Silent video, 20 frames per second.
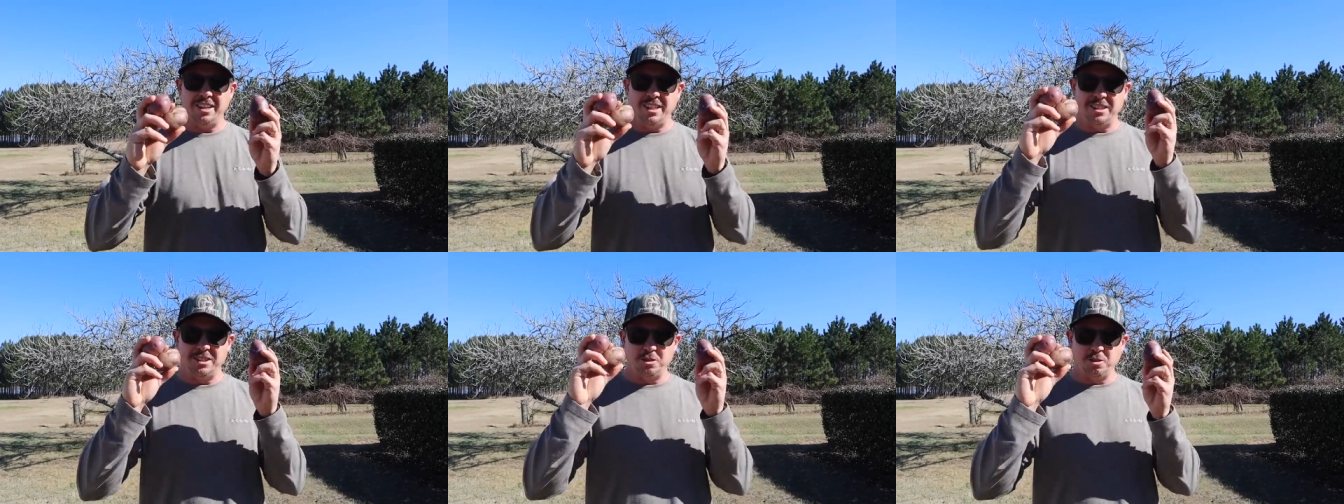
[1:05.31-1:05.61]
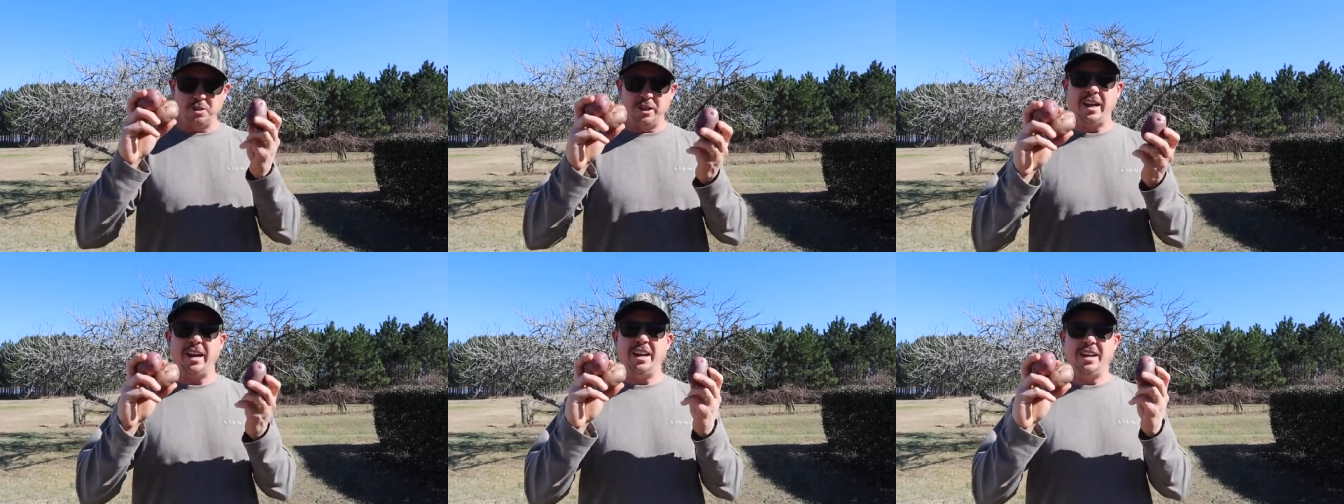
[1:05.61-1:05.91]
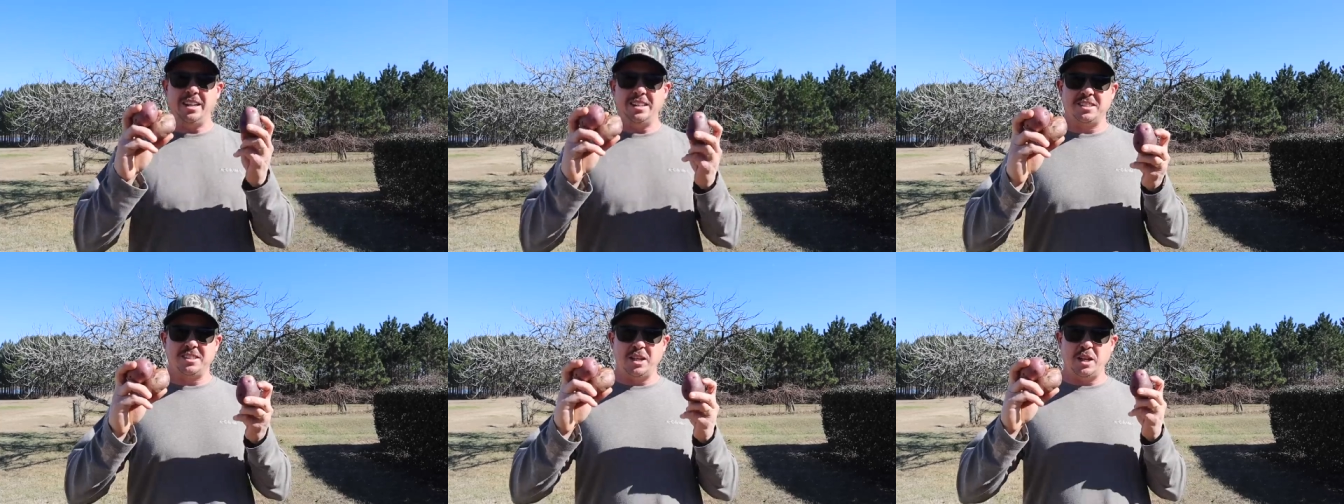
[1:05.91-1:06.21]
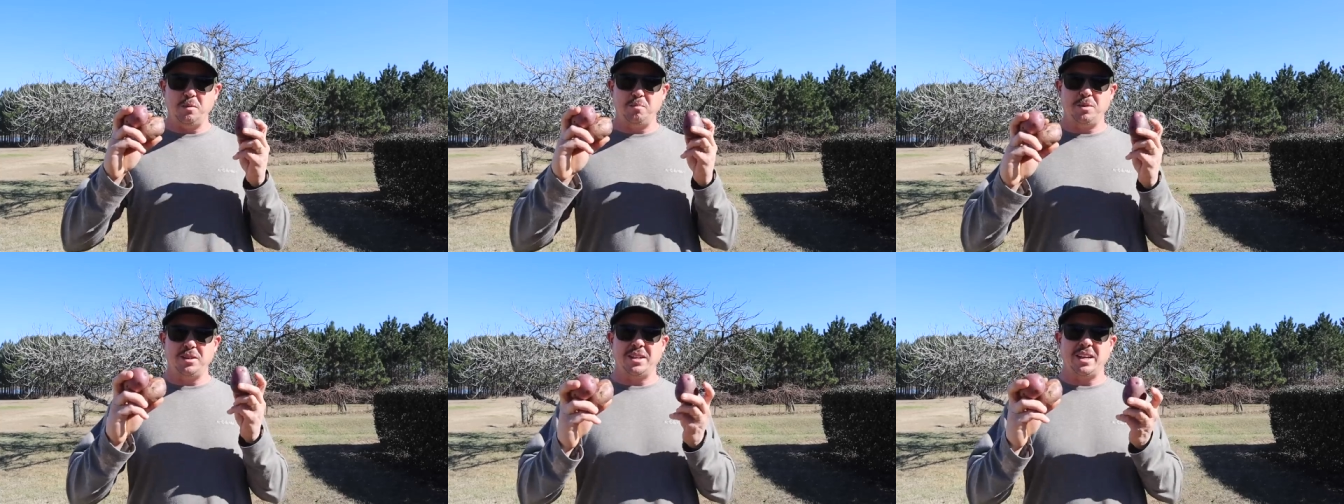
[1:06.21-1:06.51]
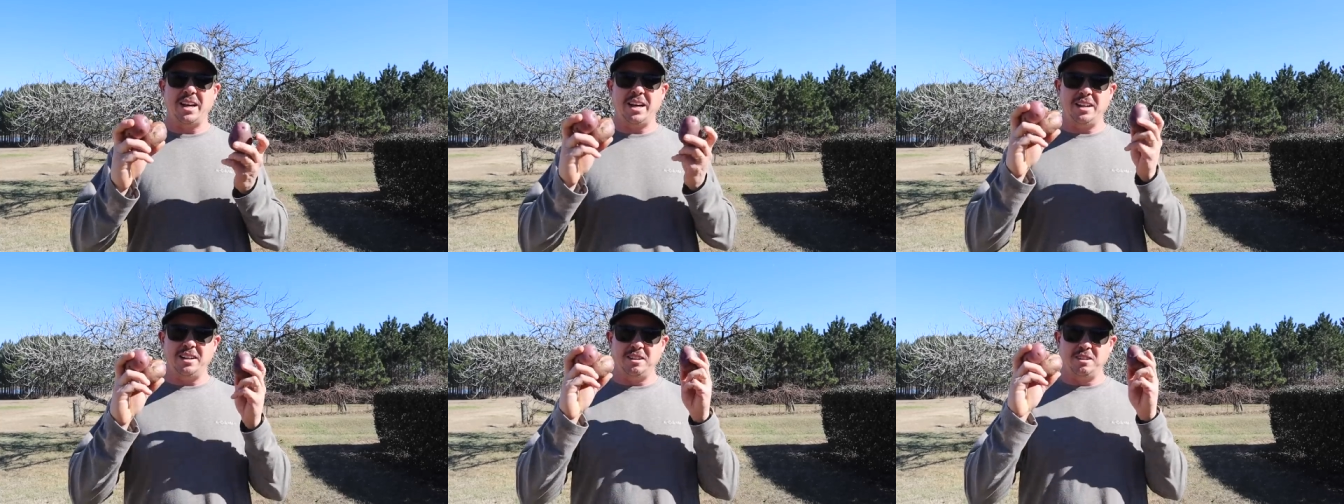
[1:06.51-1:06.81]
his organic seed
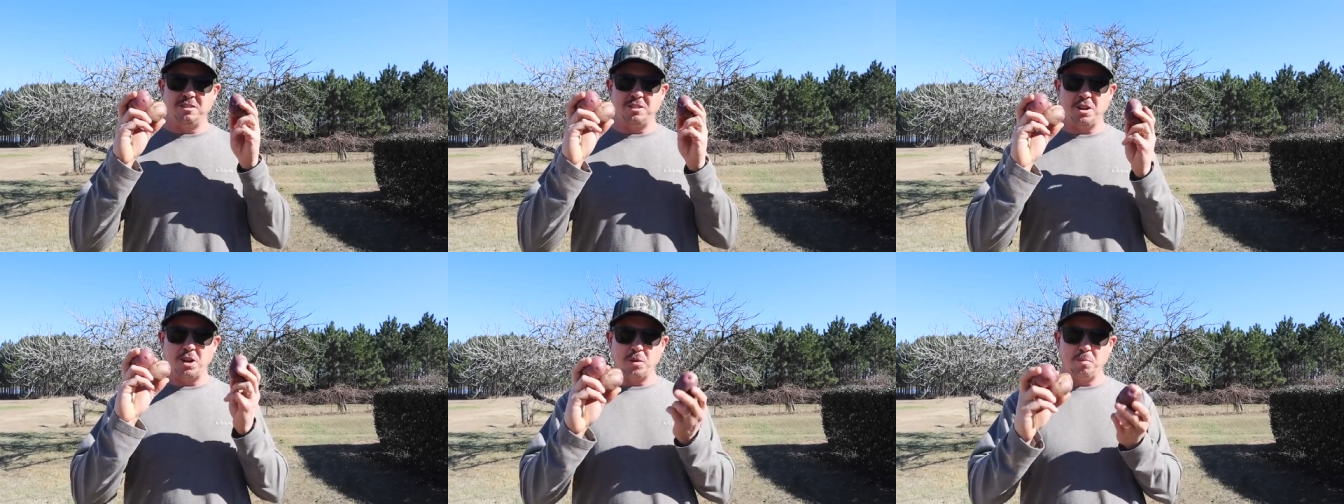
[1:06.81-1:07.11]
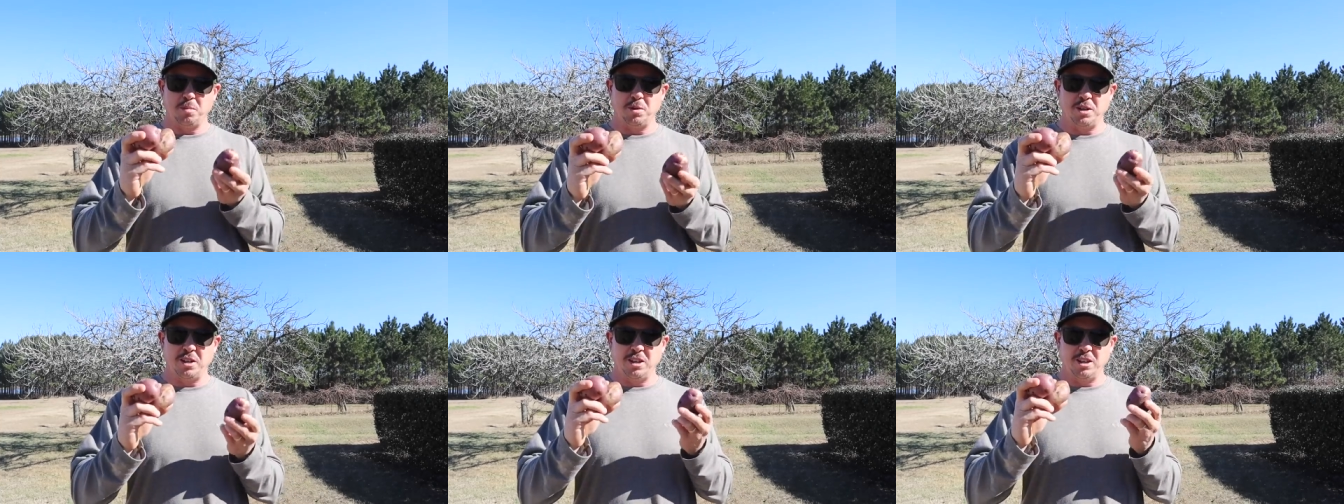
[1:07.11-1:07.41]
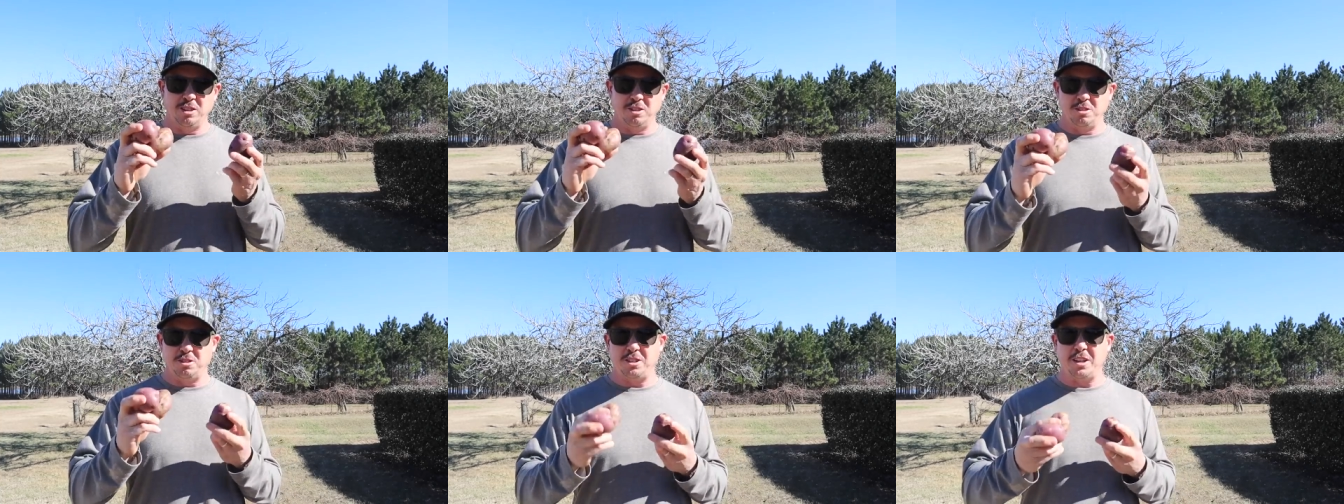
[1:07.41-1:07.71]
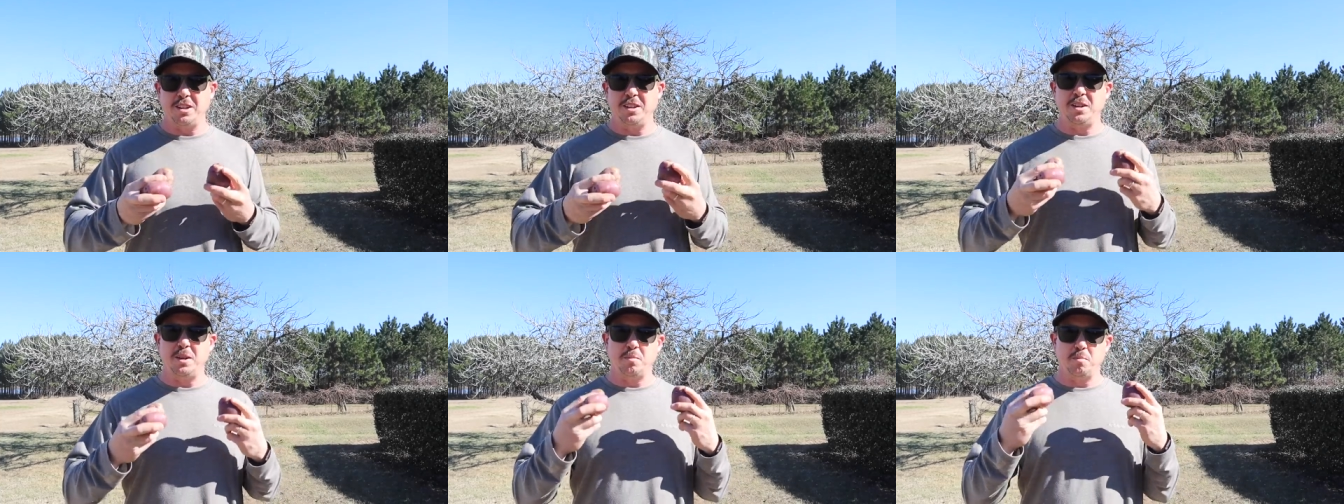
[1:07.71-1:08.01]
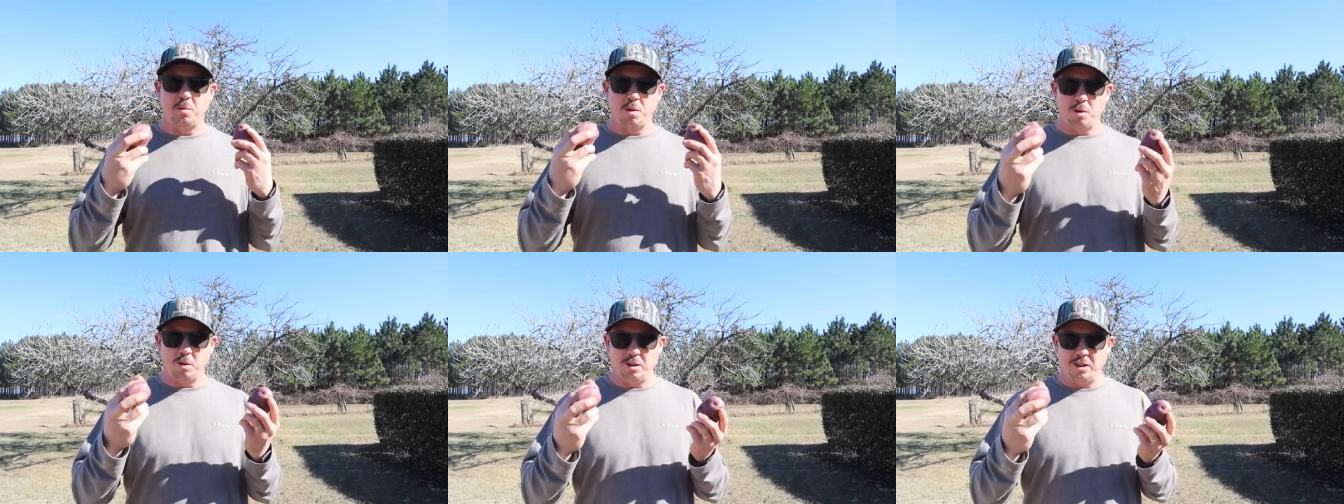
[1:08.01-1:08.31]
potatoes are produced and the
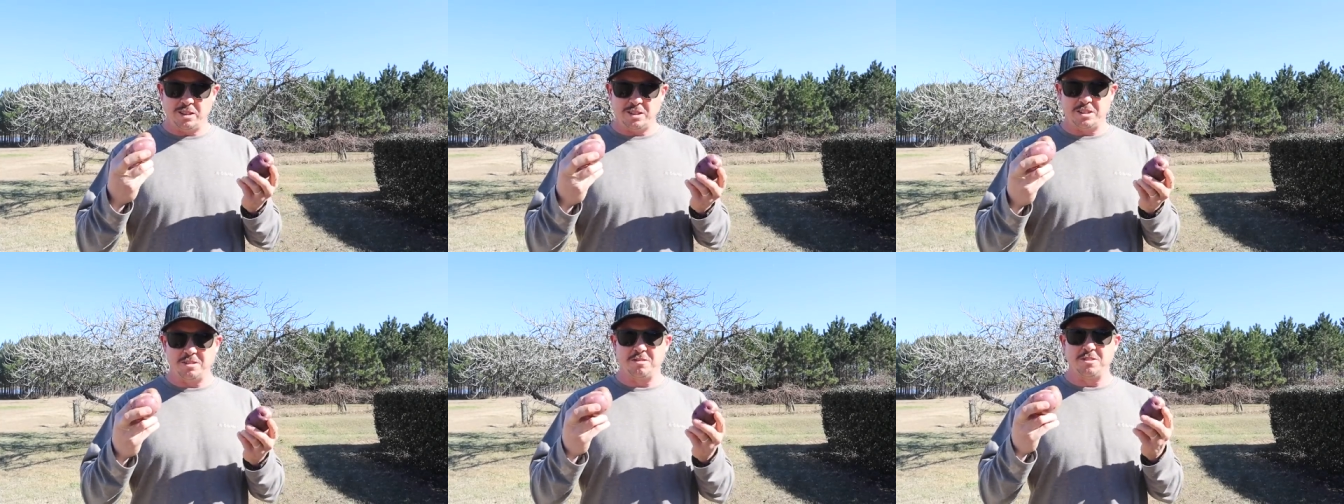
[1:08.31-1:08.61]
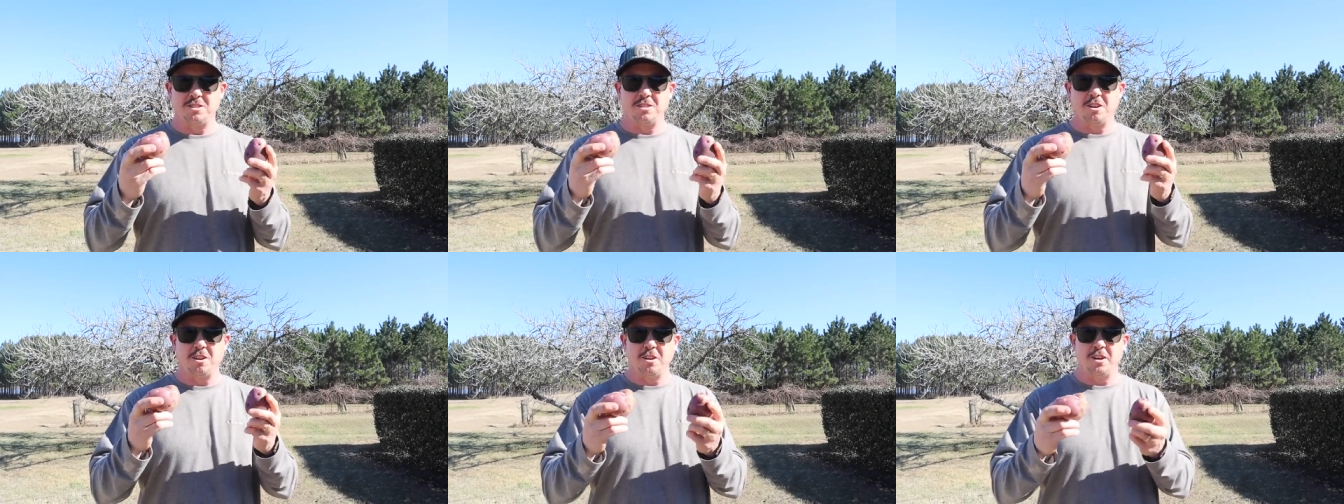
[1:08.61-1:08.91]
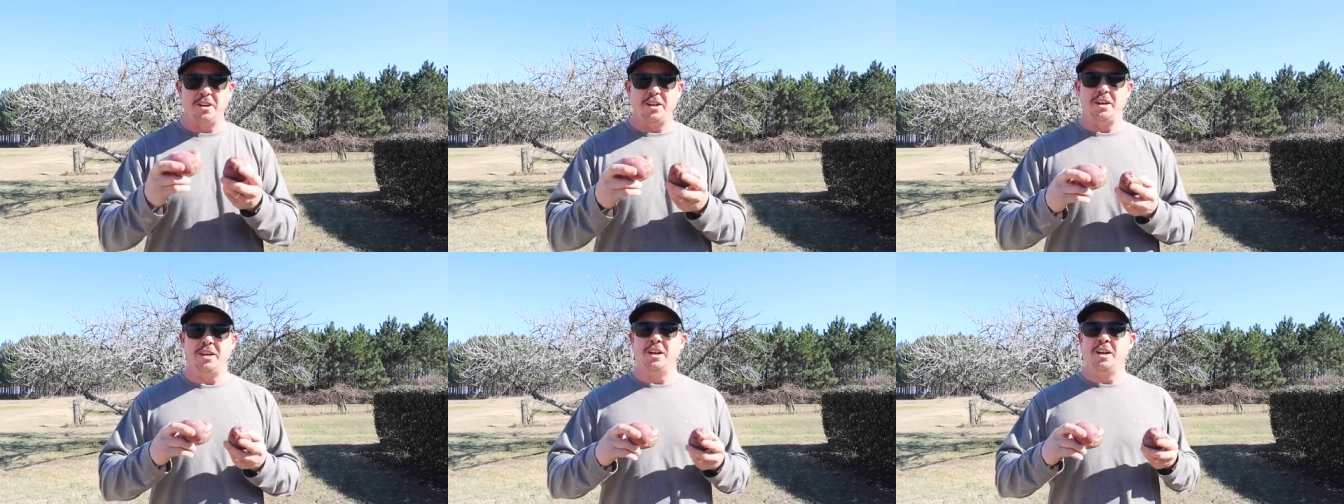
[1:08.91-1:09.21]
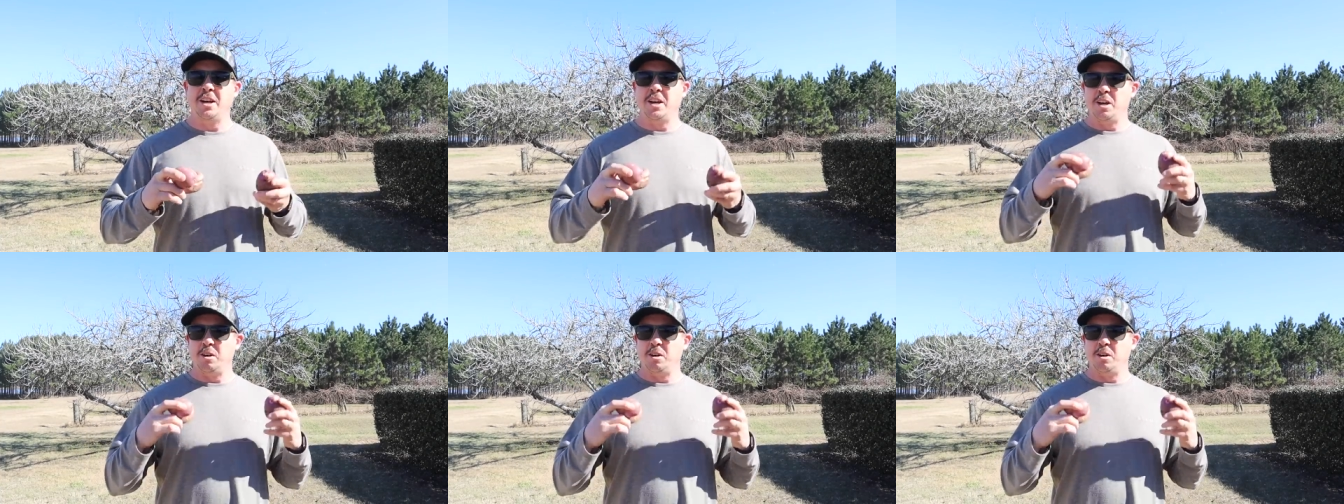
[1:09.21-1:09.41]
importance of starting